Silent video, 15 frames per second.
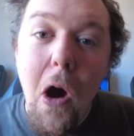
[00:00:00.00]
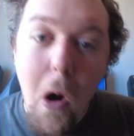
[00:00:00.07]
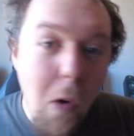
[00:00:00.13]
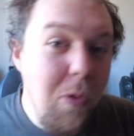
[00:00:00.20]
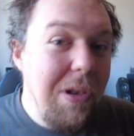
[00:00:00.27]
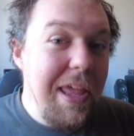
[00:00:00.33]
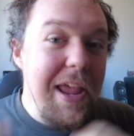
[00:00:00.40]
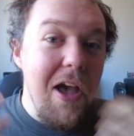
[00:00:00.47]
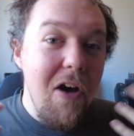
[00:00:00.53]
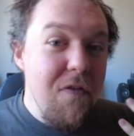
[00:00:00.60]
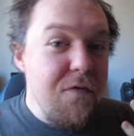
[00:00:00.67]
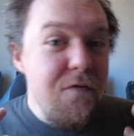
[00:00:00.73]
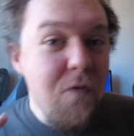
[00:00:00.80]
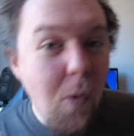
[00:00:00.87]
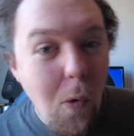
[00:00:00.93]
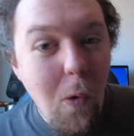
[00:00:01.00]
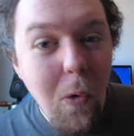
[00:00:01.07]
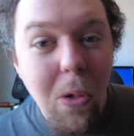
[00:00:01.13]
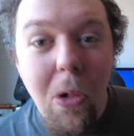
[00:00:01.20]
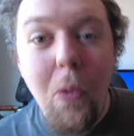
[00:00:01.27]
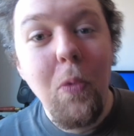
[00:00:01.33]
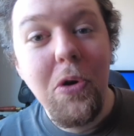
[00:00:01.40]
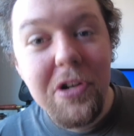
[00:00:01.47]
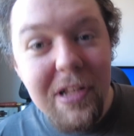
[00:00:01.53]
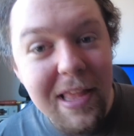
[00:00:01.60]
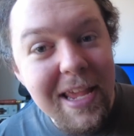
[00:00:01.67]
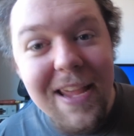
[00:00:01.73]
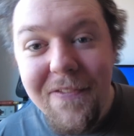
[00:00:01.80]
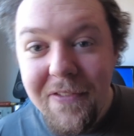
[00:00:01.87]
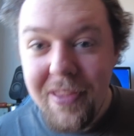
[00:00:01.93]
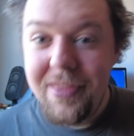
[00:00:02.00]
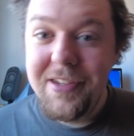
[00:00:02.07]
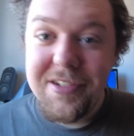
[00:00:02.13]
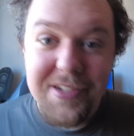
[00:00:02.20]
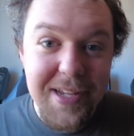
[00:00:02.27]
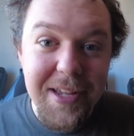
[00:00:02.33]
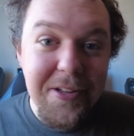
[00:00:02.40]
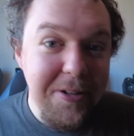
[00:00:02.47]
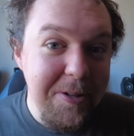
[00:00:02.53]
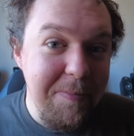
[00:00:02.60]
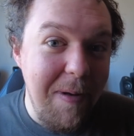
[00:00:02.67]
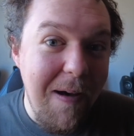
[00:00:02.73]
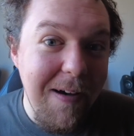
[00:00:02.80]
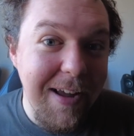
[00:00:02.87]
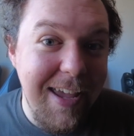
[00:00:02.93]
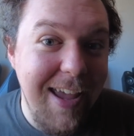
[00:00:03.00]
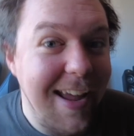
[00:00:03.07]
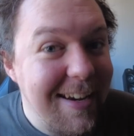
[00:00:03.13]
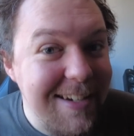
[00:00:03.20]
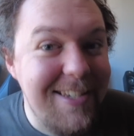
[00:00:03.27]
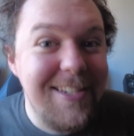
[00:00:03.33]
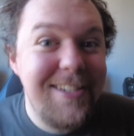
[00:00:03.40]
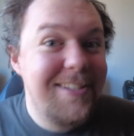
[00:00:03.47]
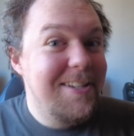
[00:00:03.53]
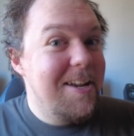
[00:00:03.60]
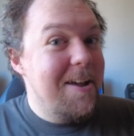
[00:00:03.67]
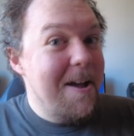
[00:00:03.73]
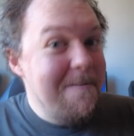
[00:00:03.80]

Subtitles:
only a fool would leave the single markets.